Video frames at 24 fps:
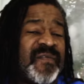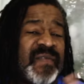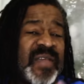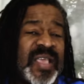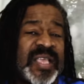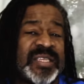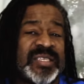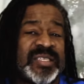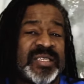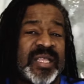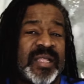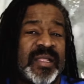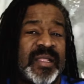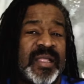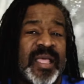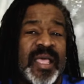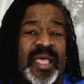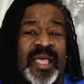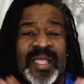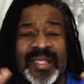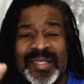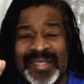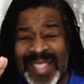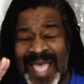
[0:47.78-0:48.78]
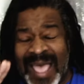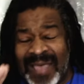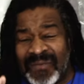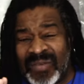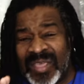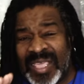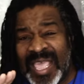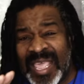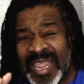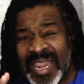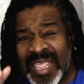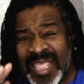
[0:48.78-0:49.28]
face it,
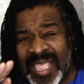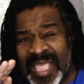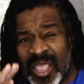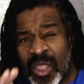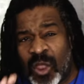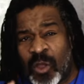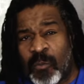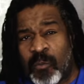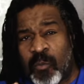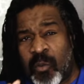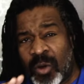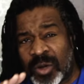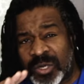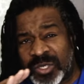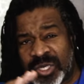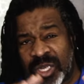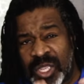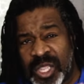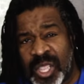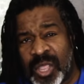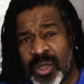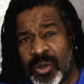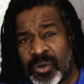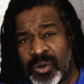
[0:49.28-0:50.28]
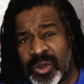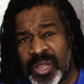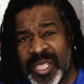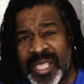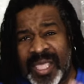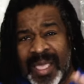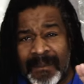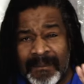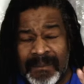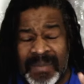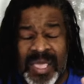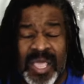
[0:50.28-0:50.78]
navigating airport security
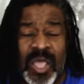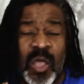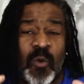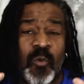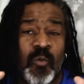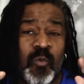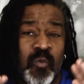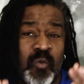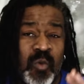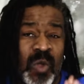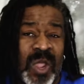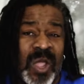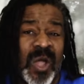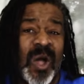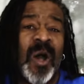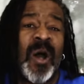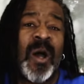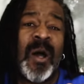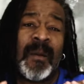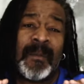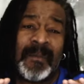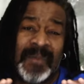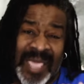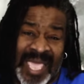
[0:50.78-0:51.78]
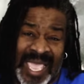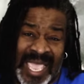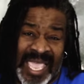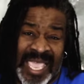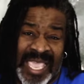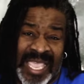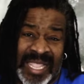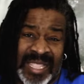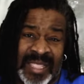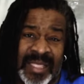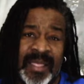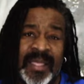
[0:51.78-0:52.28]
can be a real
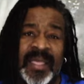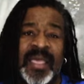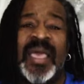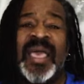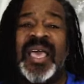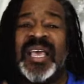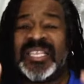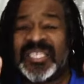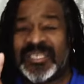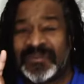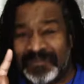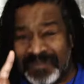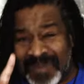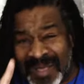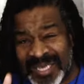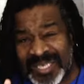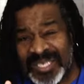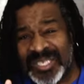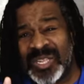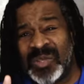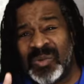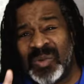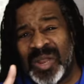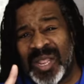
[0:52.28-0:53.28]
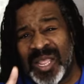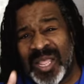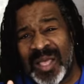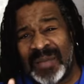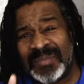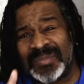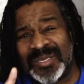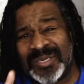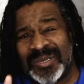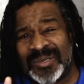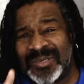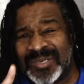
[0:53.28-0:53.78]
pain, especially when it
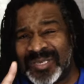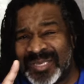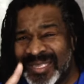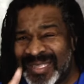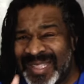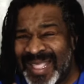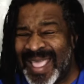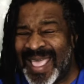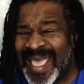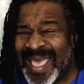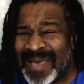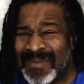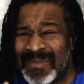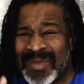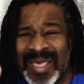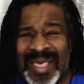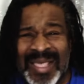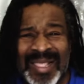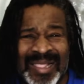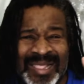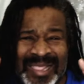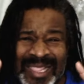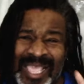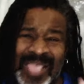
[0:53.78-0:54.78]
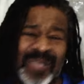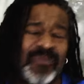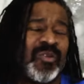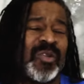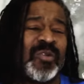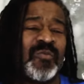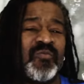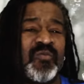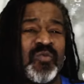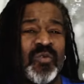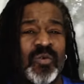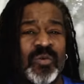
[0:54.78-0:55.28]
comes to those damn
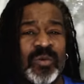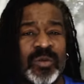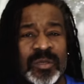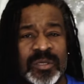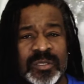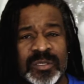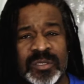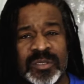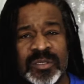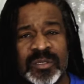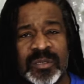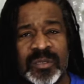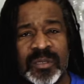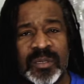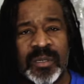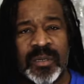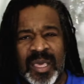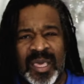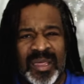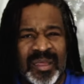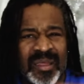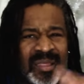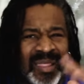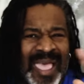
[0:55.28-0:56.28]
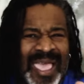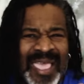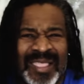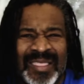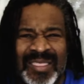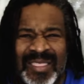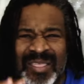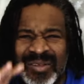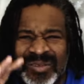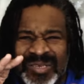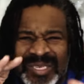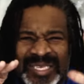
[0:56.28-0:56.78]
liquid rules. It's
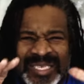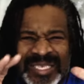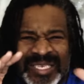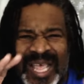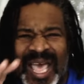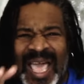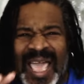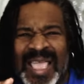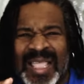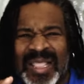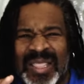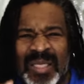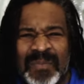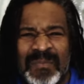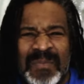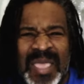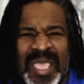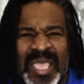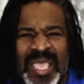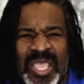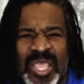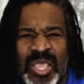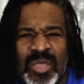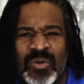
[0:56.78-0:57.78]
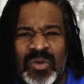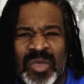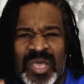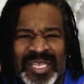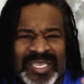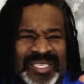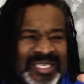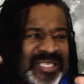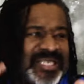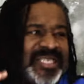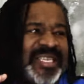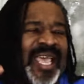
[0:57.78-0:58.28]
like they're designed to make you
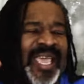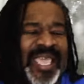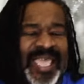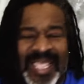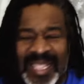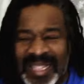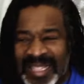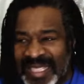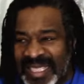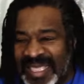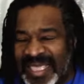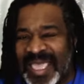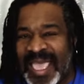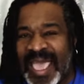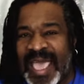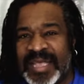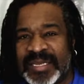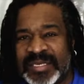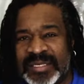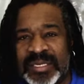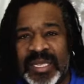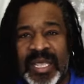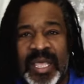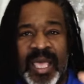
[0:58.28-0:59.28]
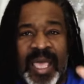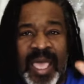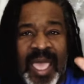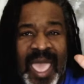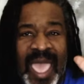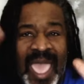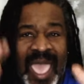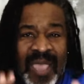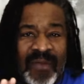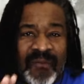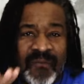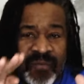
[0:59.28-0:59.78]
second guess
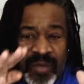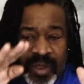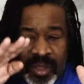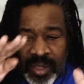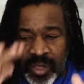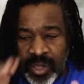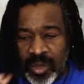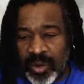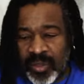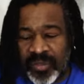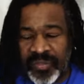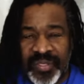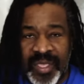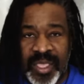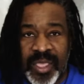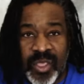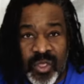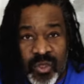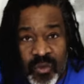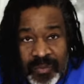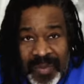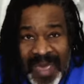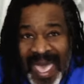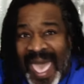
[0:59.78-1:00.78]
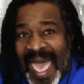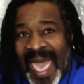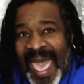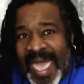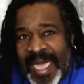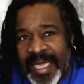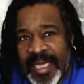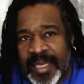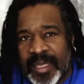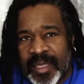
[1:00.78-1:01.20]
every little thing you pack.